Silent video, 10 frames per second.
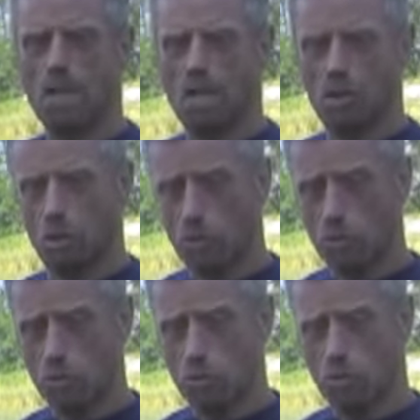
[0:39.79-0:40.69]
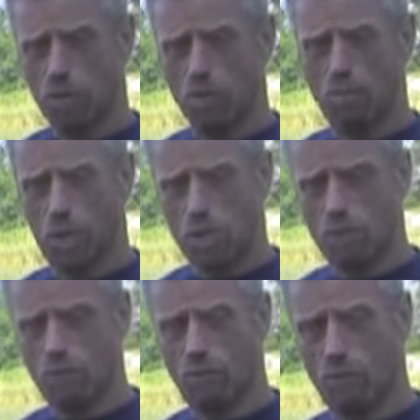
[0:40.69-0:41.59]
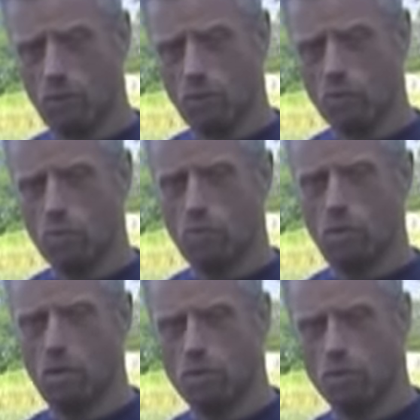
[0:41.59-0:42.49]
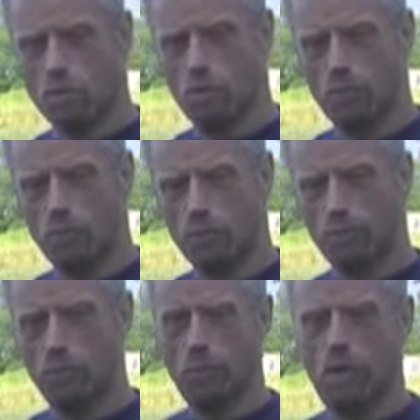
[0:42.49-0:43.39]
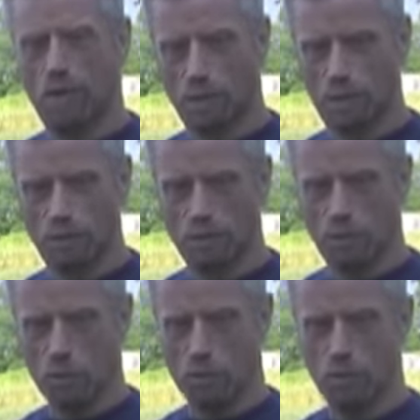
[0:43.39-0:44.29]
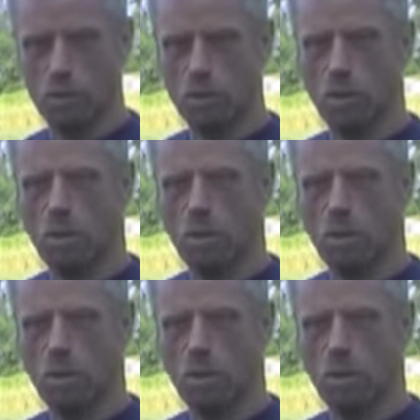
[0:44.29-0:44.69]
it offers one of the best views of the Hudson River from a high elevation.